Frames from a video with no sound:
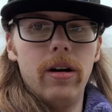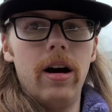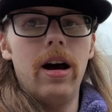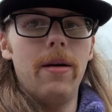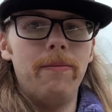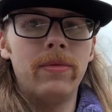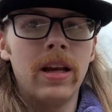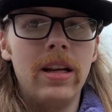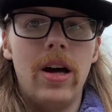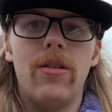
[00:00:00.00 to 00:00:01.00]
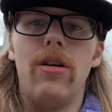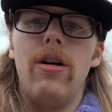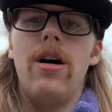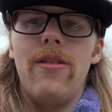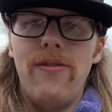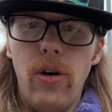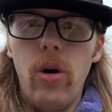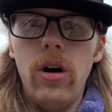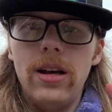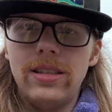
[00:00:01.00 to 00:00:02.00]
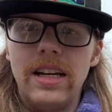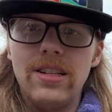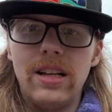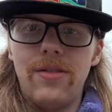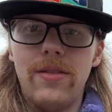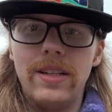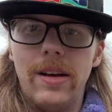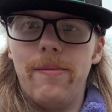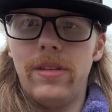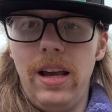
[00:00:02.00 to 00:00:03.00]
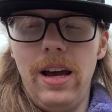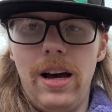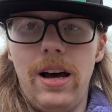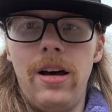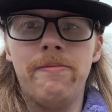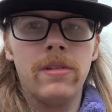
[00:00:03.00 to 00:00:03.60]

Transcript: Now I've got 4 stations left to visit. They are